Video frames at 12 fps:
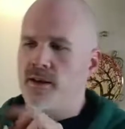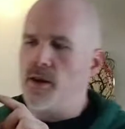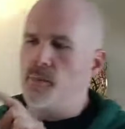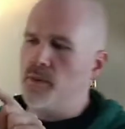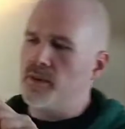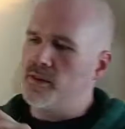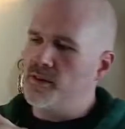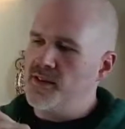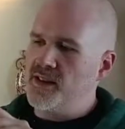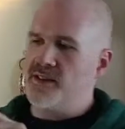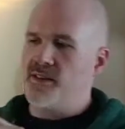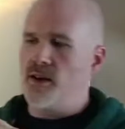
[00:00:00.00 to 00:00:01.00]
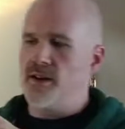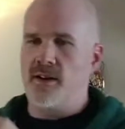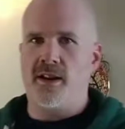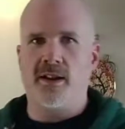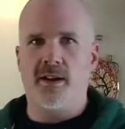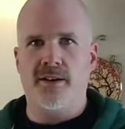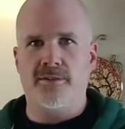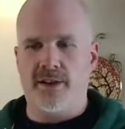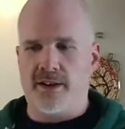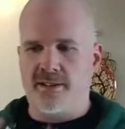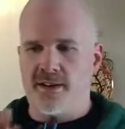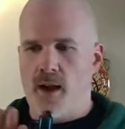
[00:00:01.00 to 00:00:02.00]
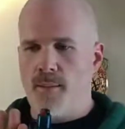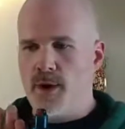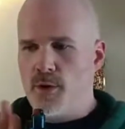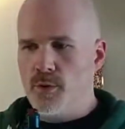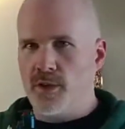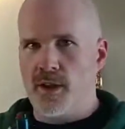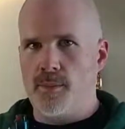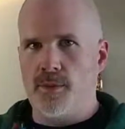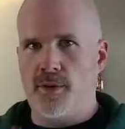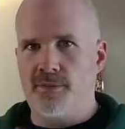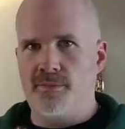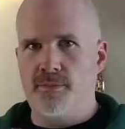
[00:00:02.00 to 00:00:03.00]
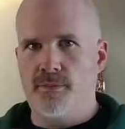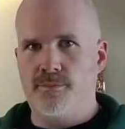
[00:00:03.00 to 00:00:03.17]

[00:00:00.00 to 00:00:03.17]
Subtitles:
a couple little nicks on it. I kind of like dominoed a couple